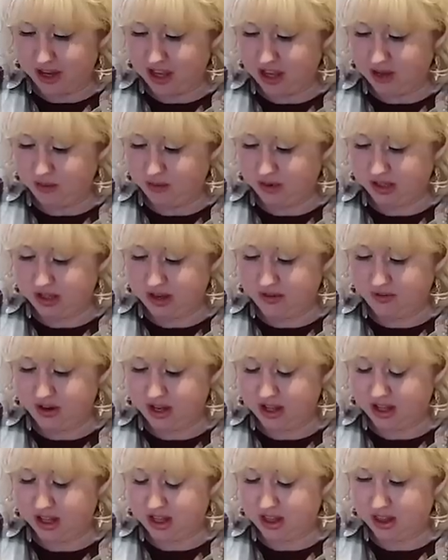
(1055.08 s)
he will
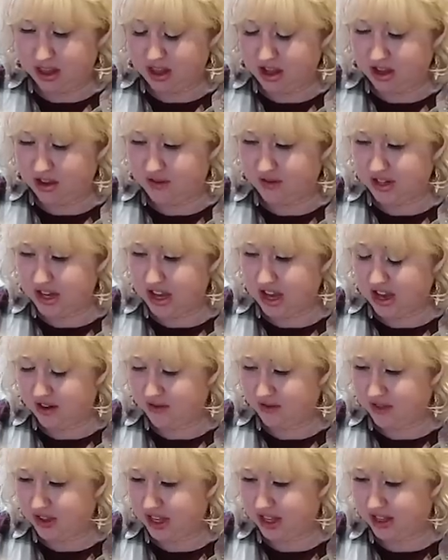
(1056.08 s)
definitely love to
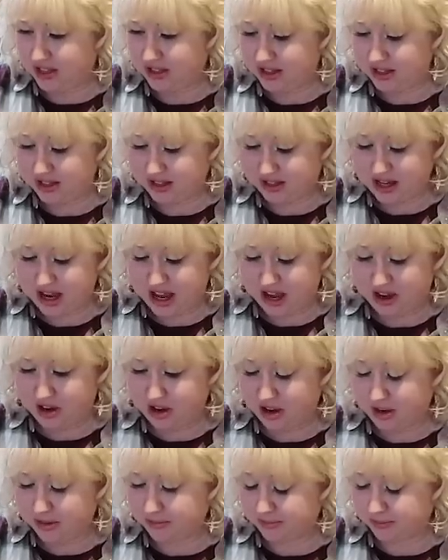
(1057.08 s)
have these to snack
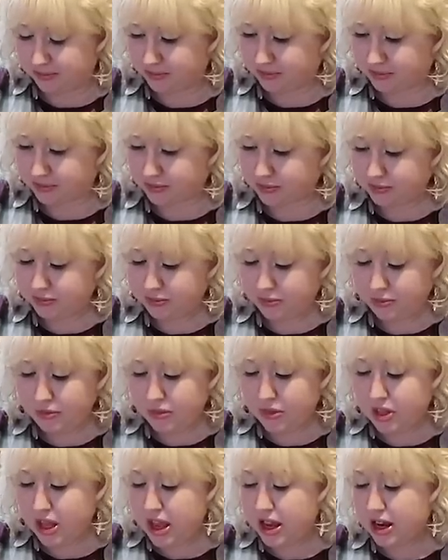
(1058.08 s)
on.
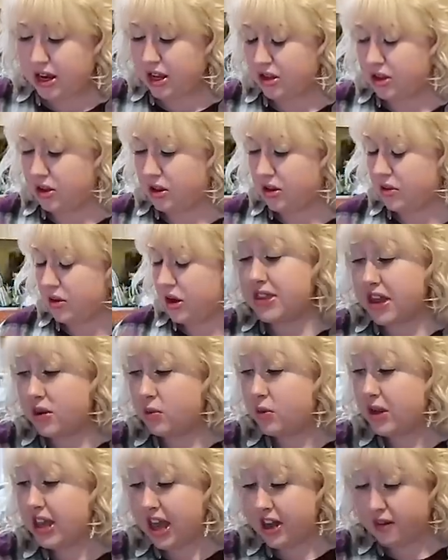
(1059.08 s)
Anywho,
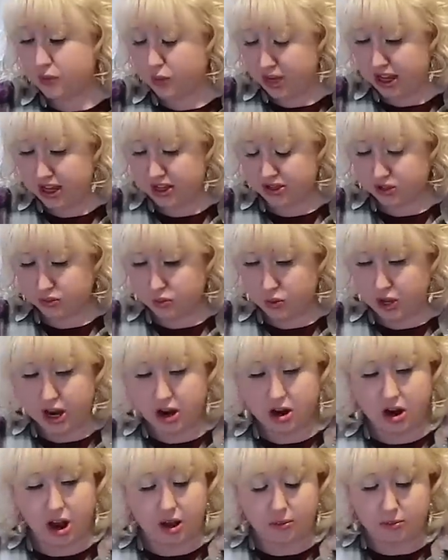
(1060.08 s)
then we have weeks
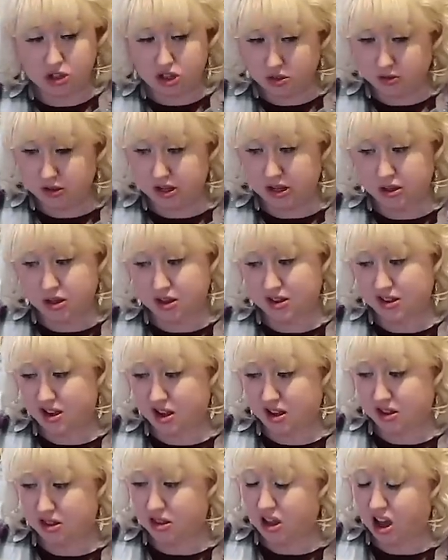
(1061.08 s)
where I'm doing
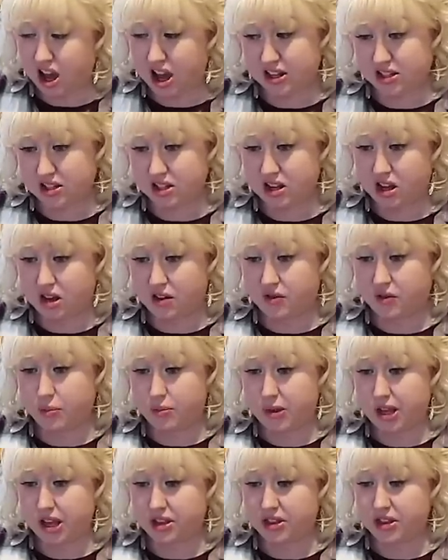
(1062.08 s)
a lot
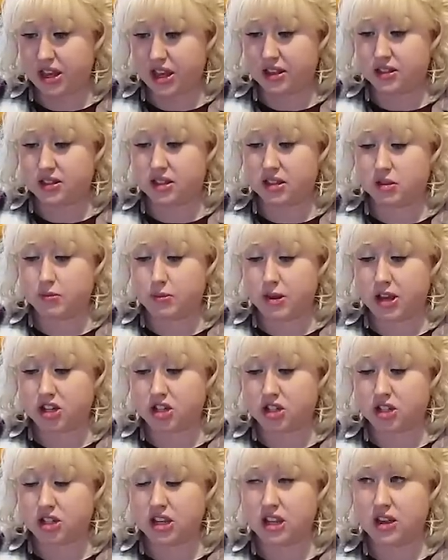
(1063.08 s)
of big things,
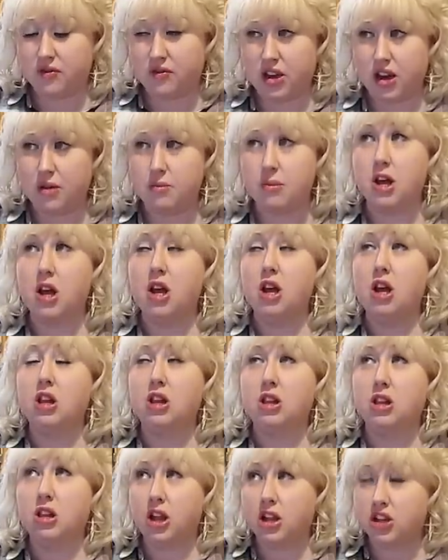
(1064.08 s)
especially if I'm
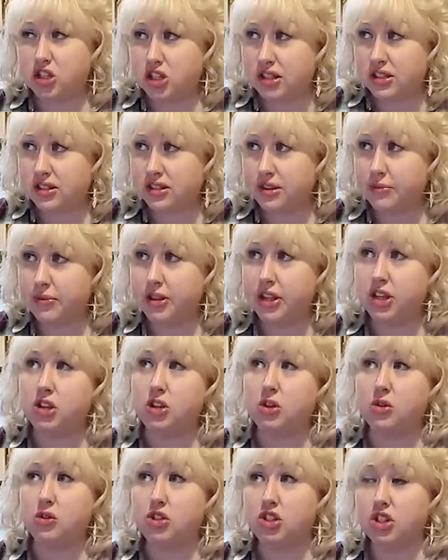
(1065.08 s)
launching something
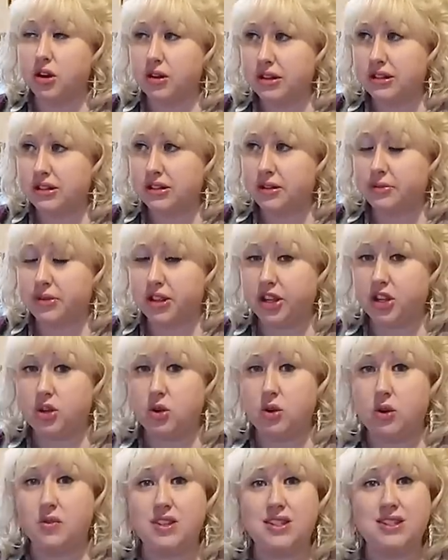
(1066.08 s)
new, sharing something
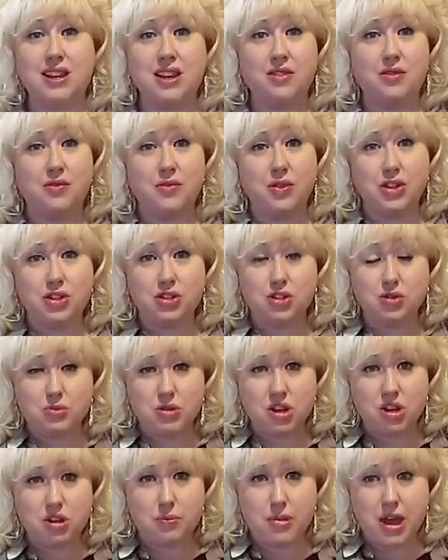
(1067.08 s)
new, if it's like freezer
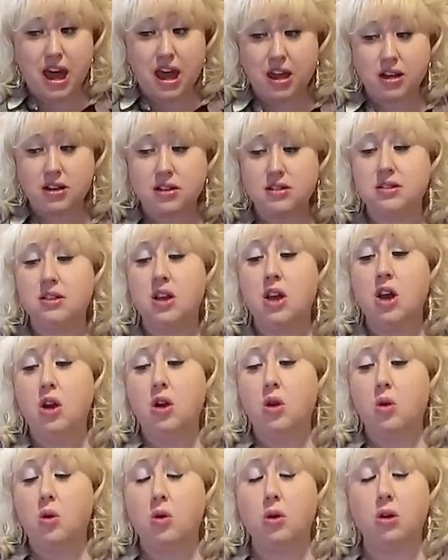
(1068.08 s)
meal packs,
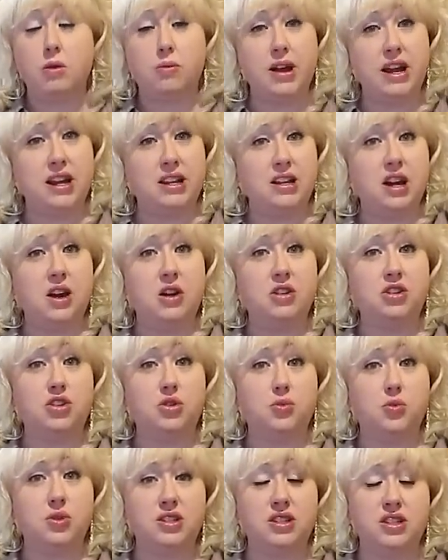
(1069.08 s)
or right now I
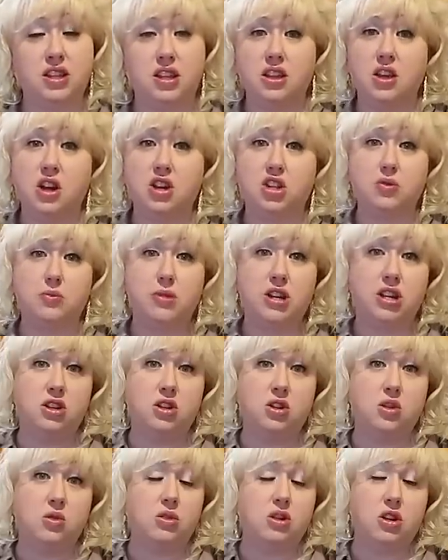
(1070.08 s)
just recently launched my
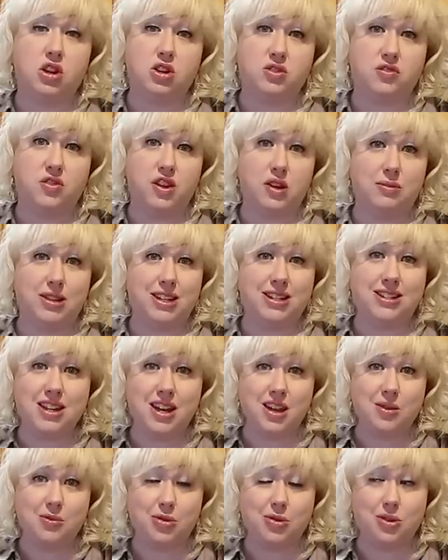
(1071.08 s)
new Large Family
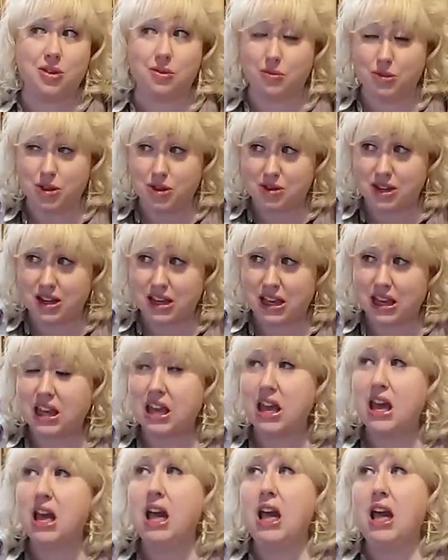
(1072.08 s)
Table
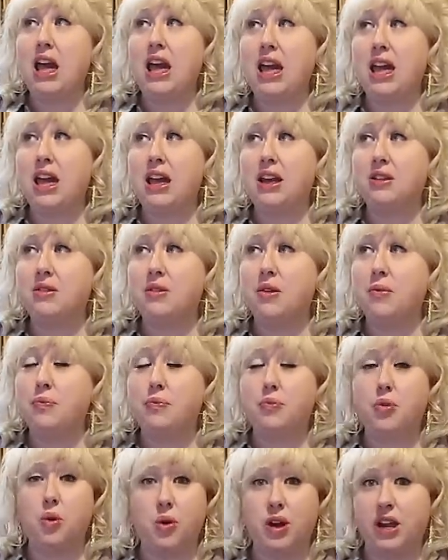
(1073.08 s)
community, and
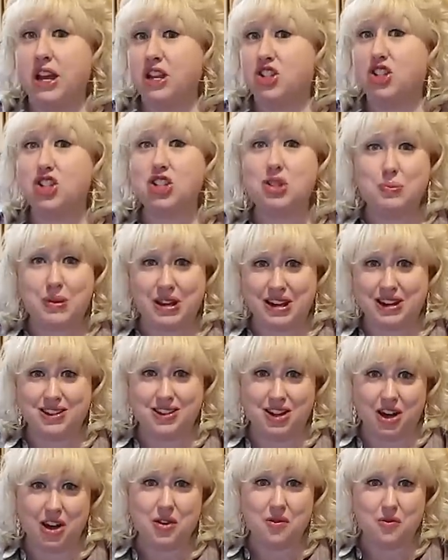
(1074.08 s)
boy, it's just been a
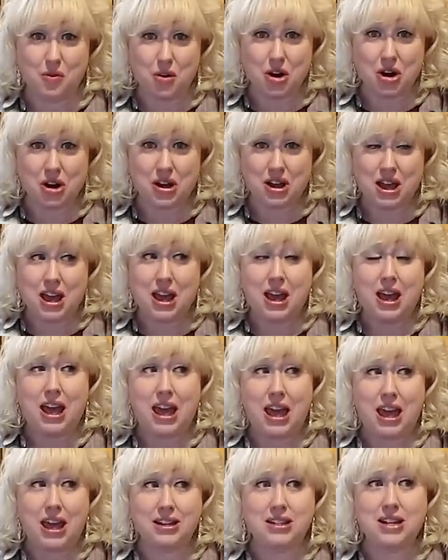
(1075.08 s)
ton of work.
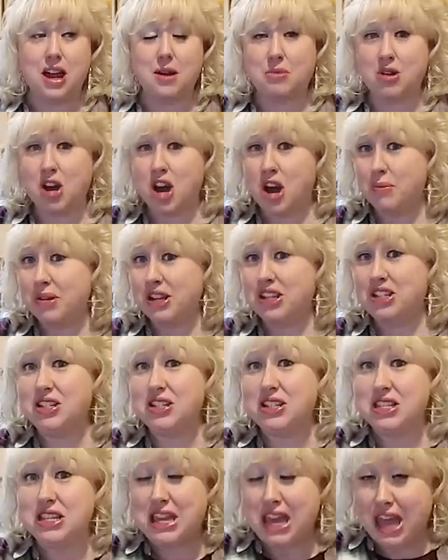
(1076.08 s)
And I'm coming
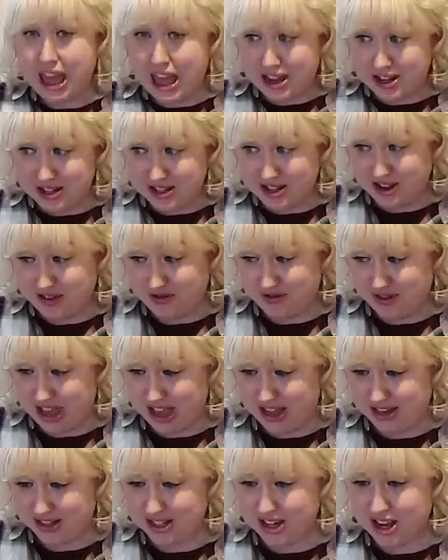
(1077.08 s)
to the end of
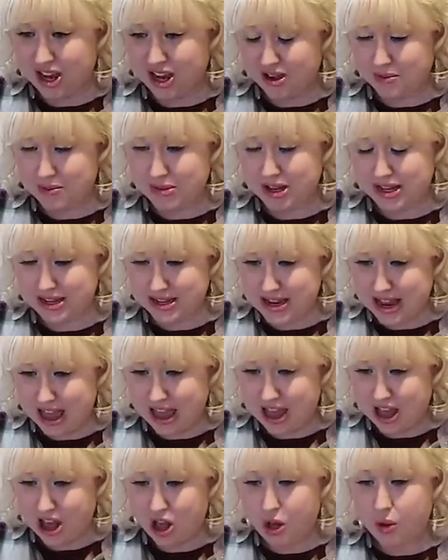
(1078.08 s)
that time
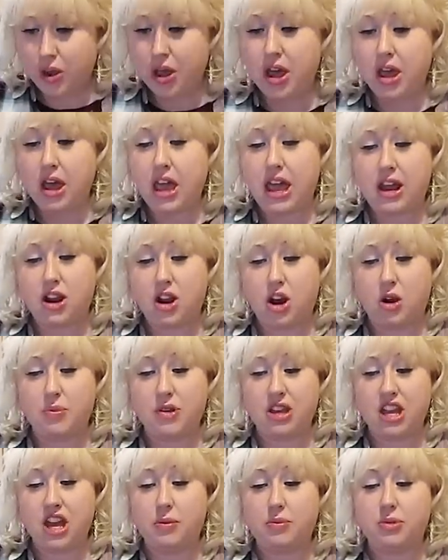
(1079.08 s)
now, and I'll
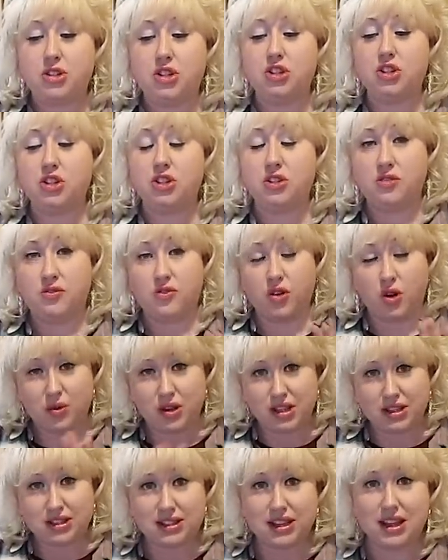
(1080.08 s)
be able to just
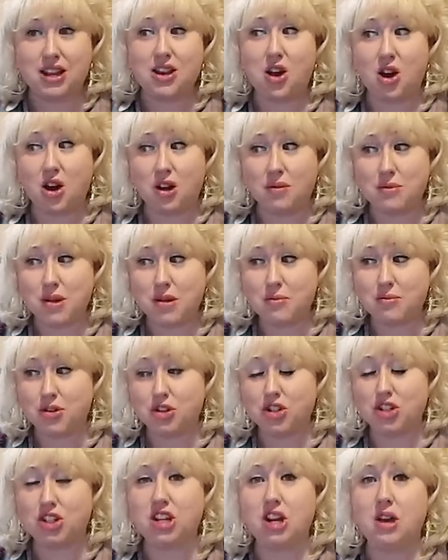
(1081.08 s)
focus in on
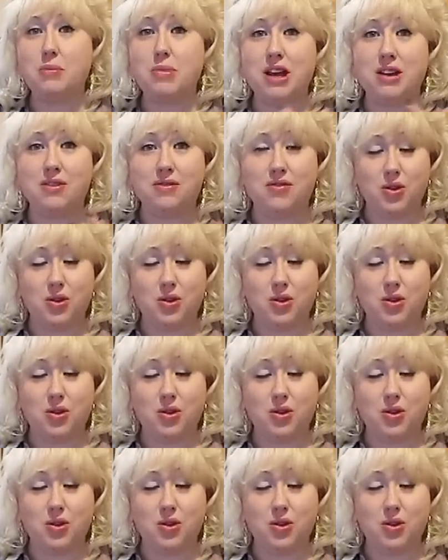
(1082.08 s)
membership and